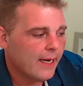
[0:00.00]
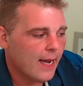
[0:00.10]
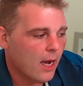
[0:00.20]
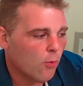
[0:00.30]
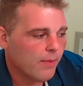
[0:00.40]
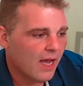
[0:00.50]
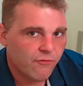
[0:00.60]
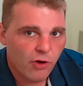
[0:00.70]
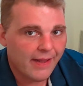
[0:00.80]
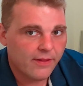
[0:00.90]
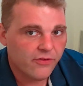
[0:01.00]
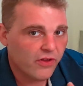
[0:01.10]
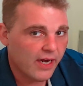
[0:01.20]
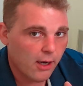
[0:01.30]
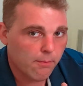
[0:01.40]
Now, I've tried the
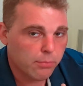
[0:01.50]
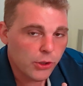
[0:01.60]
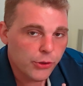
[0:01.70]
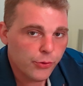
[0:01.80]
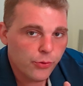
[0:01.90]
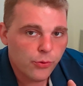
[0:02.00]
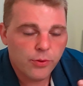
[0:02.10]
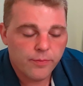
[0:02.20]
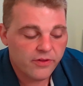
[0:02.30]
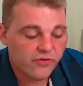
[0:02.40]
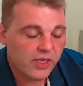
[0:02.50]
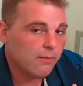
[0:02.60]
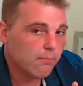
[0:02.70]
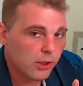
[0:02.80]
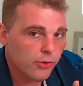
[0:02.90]
Zenair Blue, the
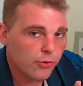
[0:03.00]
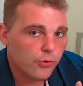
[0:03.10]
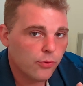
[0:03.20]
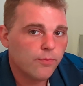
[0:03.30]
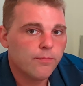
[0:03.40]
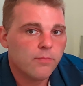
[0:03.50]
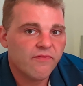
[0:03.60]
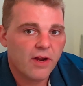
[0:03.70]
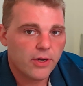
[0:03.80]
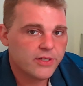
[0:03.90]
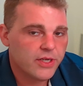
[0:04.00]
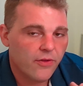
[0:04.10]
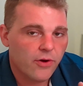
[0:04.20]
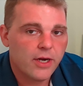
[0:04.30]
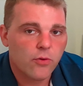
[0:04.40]
Zen Blue, various
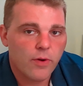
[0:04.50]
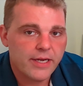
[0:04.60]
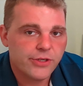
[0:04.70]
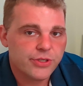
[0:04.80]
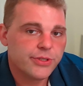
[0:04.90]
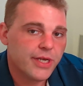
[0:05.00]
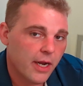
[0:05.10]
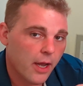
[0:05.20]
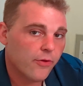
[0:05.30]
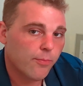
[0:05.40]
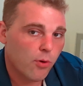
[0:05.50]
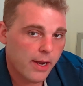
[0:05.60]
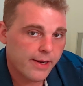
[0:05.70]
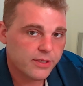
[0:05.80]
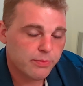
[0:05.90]
other iterations and other
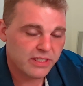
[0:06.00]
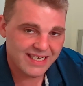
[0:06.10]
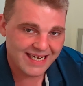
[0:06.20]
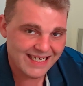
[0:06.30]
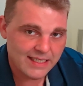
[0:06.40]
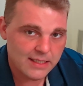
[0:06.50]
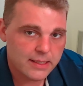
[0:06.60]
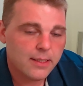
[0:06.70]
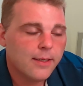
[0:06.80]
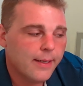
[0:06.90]
products besides,